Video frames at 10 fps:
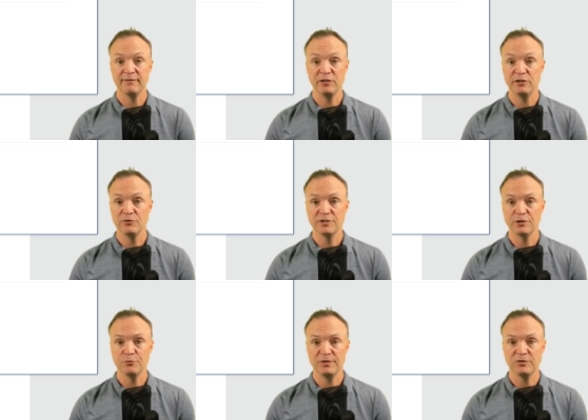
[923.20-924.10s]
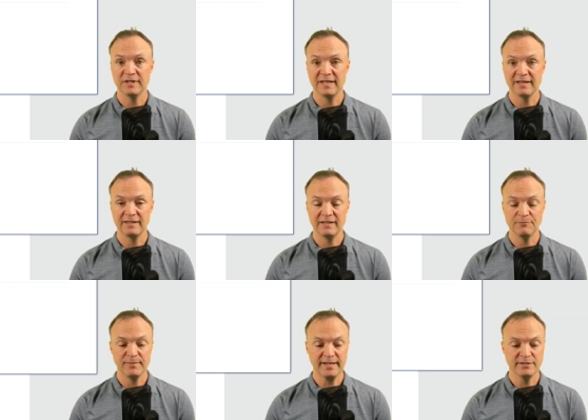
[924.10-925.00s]
even YouTube, you can get the
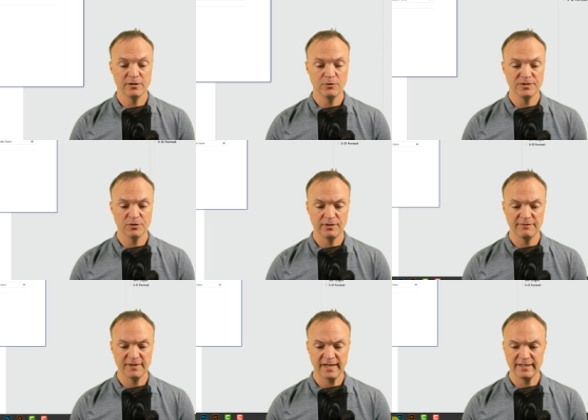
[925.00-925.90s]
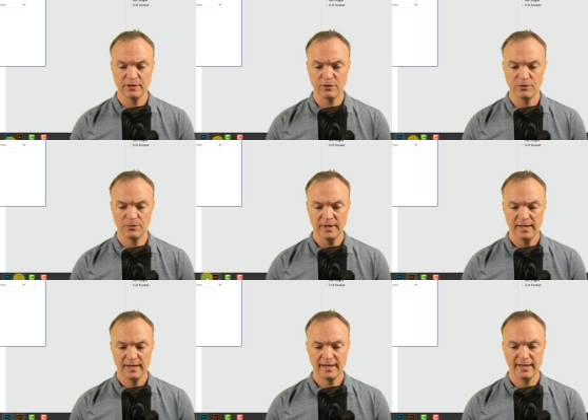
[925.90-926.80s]
embed code. So if I go,
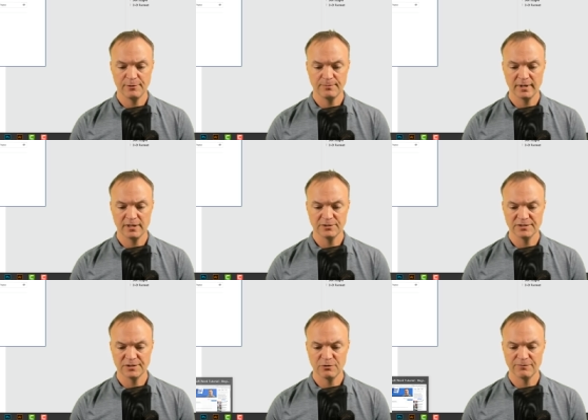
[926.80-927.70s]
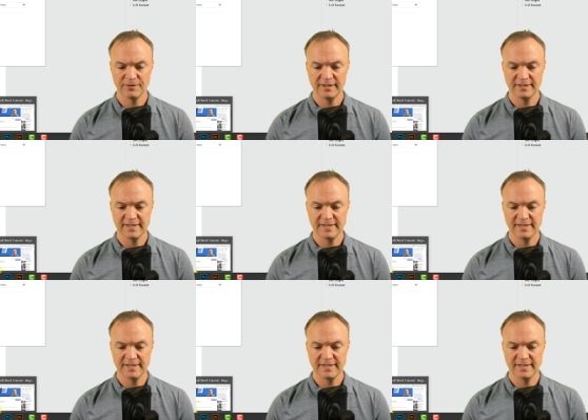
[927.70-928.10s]
I'll just go for an